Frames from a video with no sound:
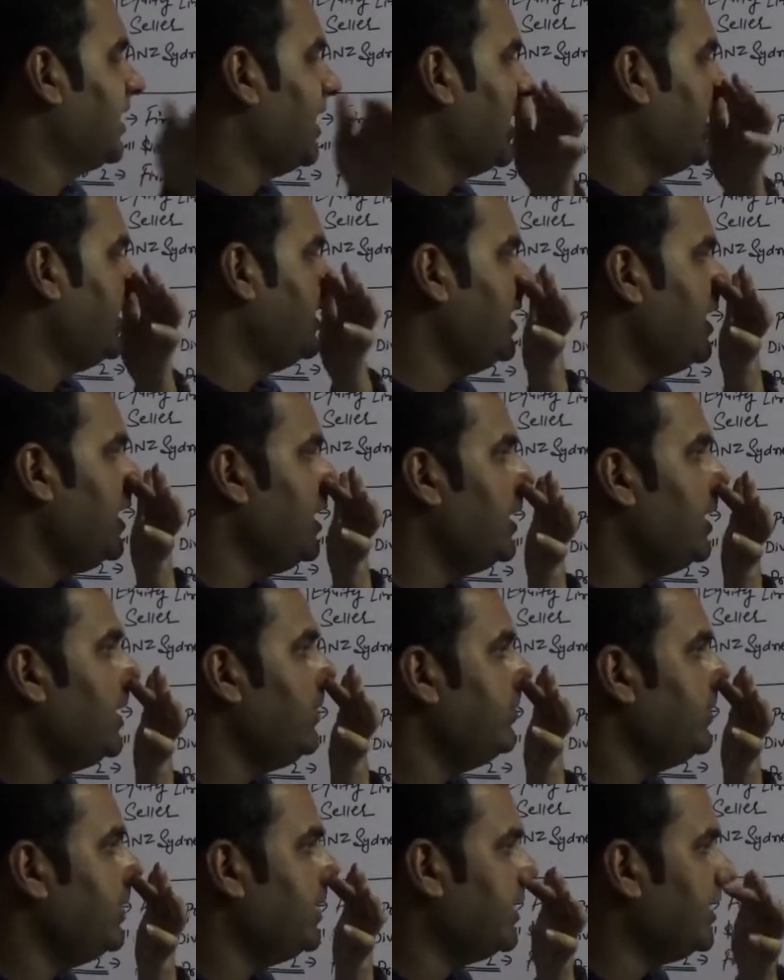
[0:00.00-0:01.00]
and here I
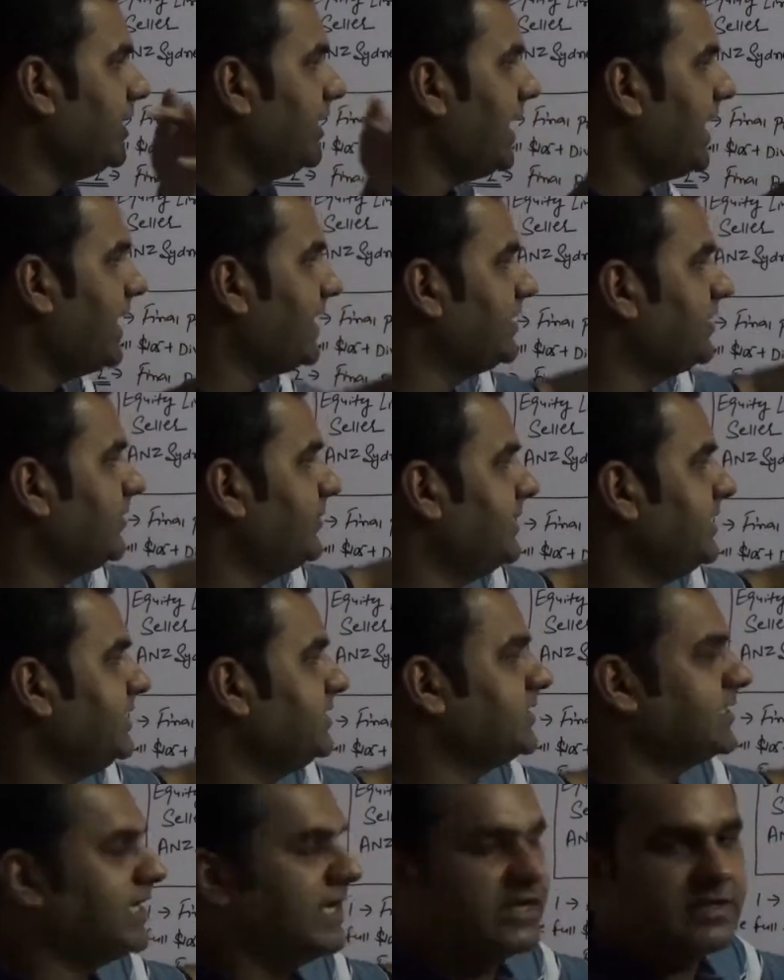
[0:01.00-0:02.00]
am taking at the money
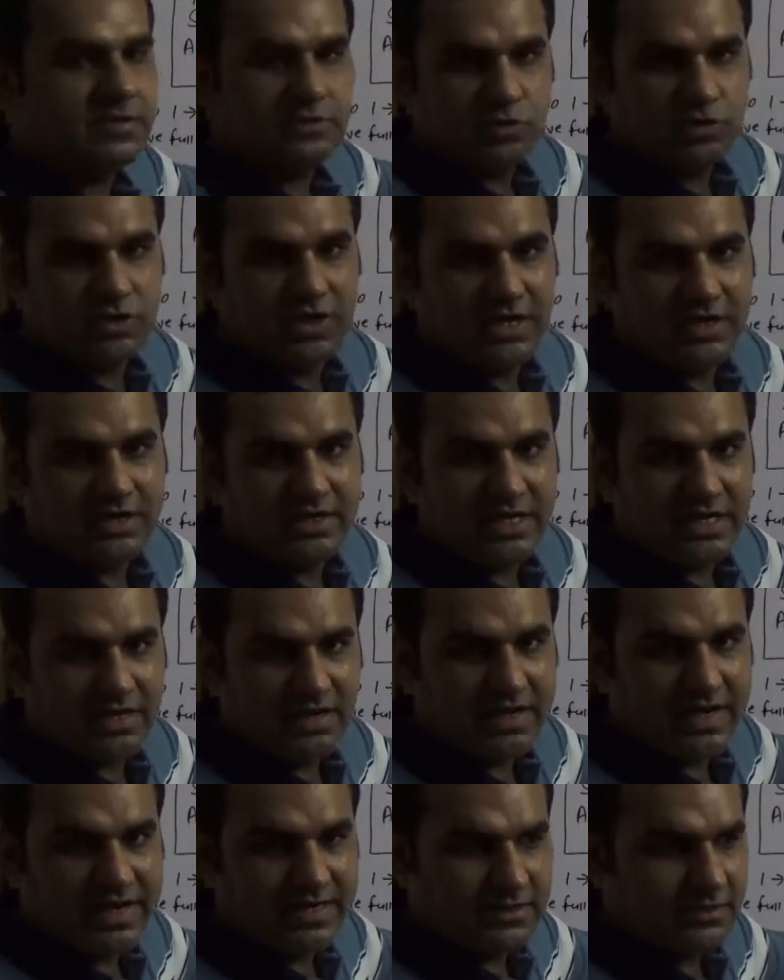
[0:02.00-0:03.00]
strike, so they are
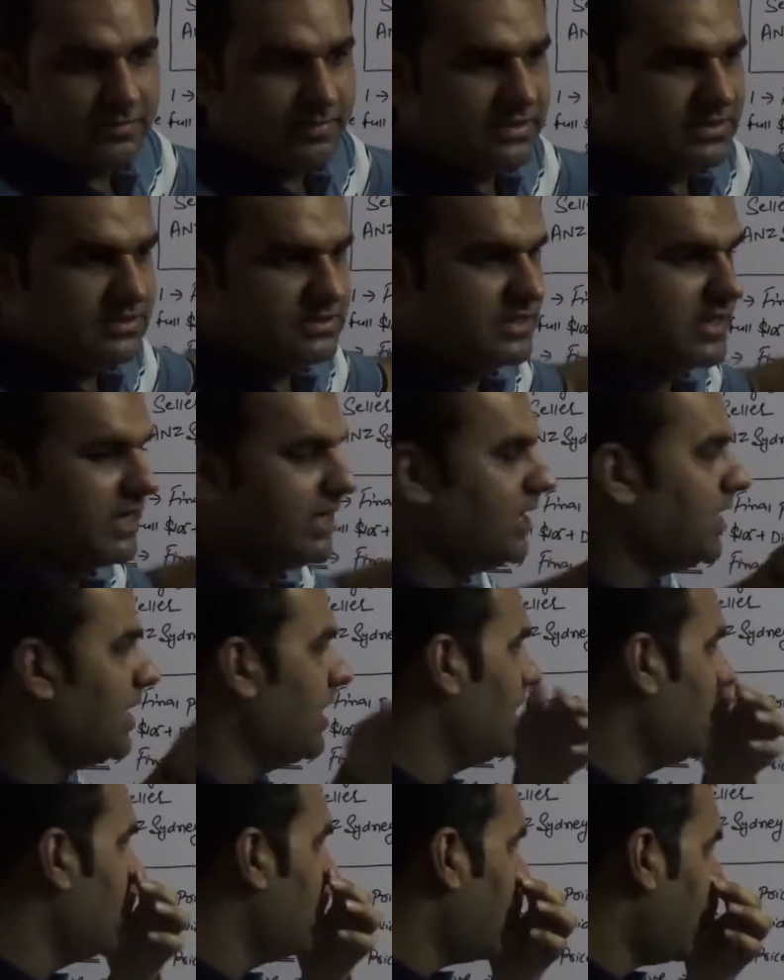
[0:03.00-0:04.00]
taking at the money strike.
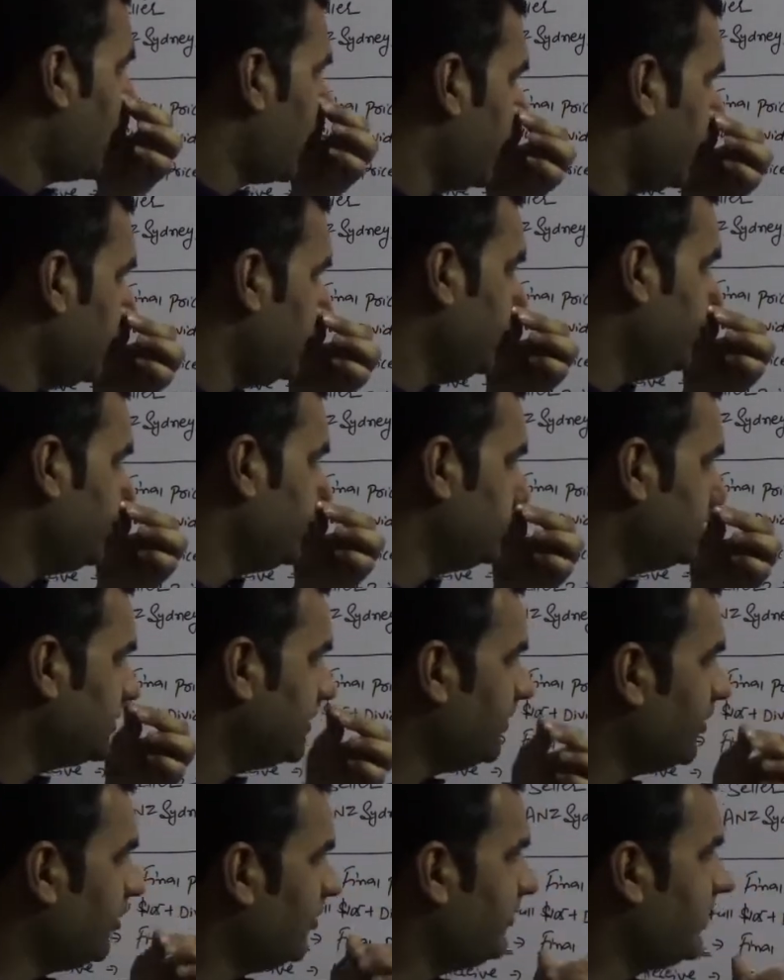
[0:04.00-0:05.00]
Again the
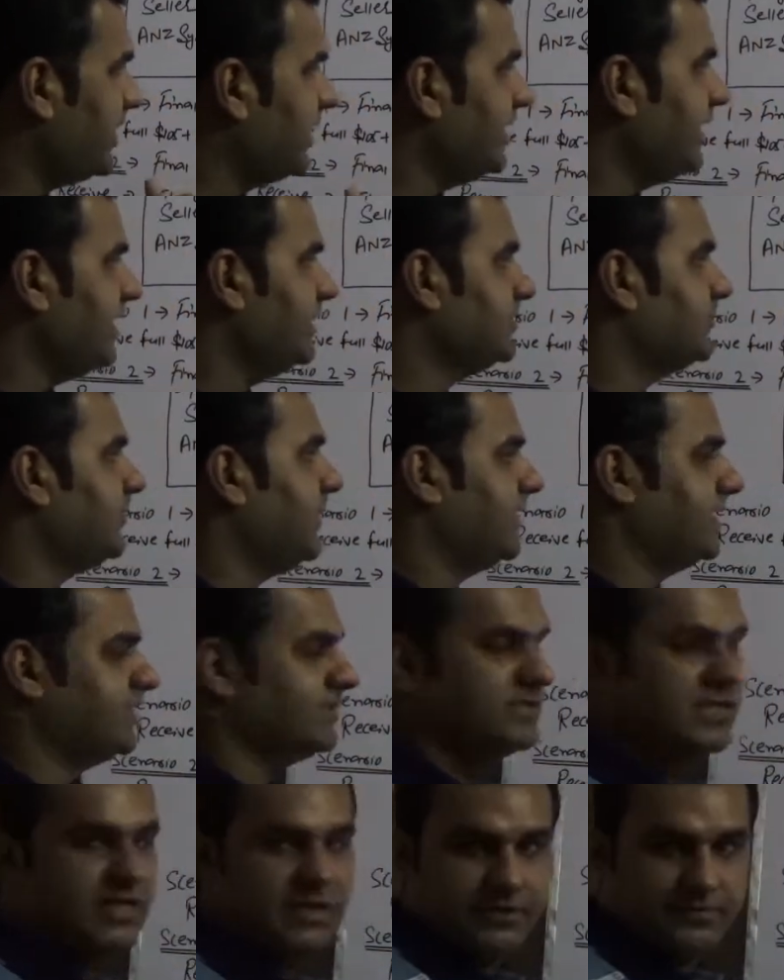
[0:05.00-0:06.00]
principle of moneyness
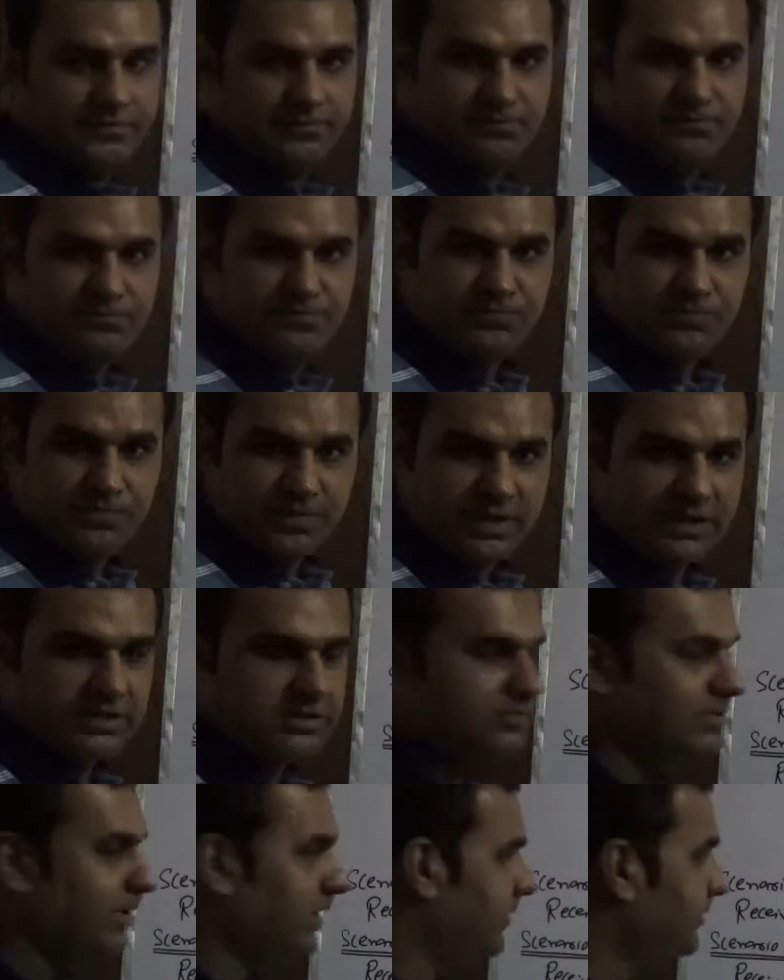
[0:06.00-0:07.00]
matters here
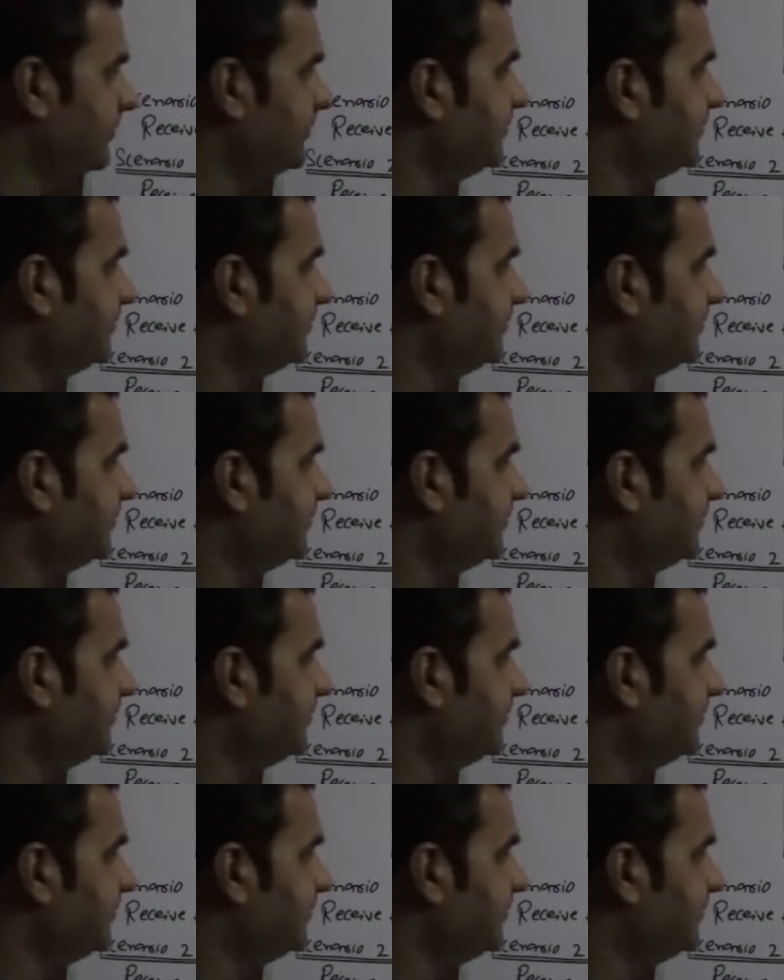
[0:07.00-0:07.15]
as well.